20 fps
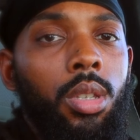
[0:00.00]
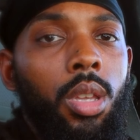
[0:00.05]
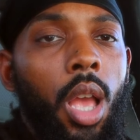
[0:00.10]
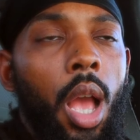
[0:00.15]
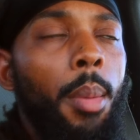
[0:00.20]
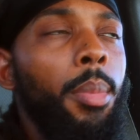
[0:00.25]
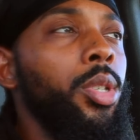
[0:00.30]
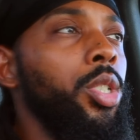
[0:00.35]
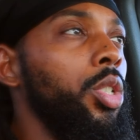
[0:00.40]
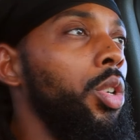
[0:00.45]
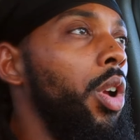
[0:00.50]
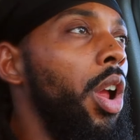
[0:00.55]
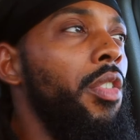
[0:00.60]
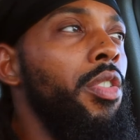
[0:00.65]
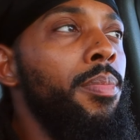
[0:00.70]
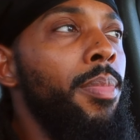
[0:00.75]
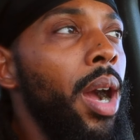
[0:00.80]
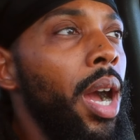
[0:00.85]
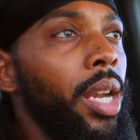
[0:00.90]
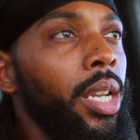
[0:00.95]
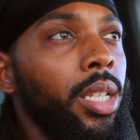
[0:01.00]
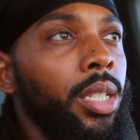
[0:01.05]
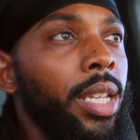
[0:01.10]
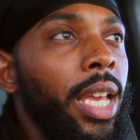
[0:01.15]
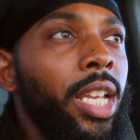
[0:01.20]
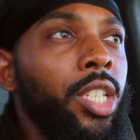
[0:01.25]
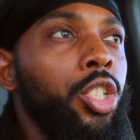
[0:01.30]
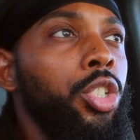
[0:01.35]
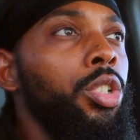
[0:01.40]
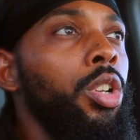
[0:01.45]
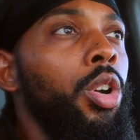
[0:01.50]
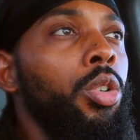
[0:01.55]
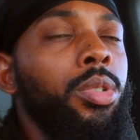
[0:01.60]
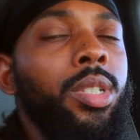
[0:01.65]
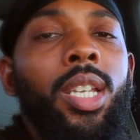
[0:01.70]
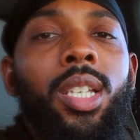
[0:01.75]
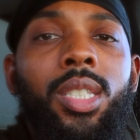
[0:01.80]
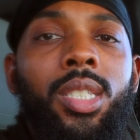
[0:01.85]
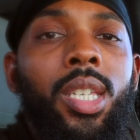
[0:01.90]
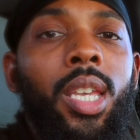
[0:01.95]
I'm going to show everybody that you don't
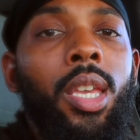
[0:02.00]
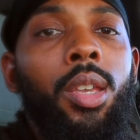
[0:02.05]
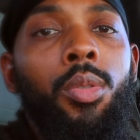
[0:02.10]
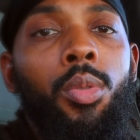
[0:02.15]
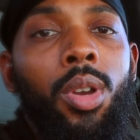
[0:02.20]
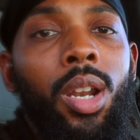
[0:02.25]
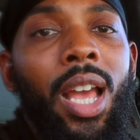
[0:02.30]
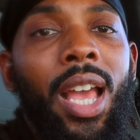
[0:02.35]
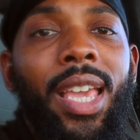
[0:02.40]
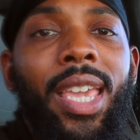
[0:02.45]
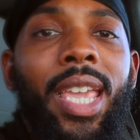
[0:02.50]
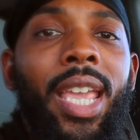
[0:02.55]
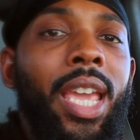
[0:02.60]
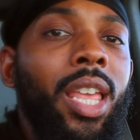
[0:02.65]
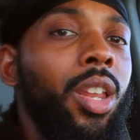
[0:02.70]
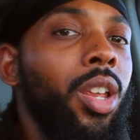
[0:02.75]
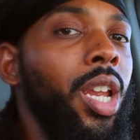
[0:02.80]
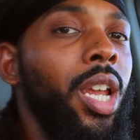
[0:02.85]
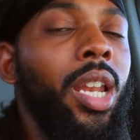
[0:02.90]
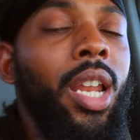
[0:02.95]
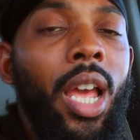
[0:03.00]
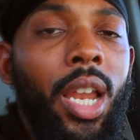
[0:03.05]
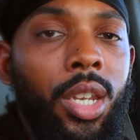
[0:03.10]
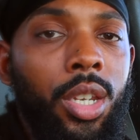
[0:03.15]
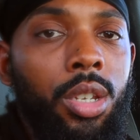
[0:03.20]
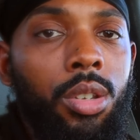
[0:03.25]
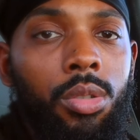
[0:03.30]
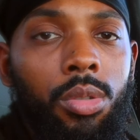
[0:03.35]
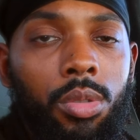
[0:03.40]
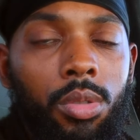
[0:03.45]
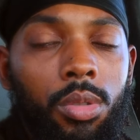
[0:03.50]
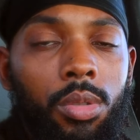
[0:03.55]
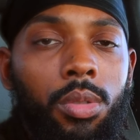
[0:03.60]
dictate what I can or cannot do.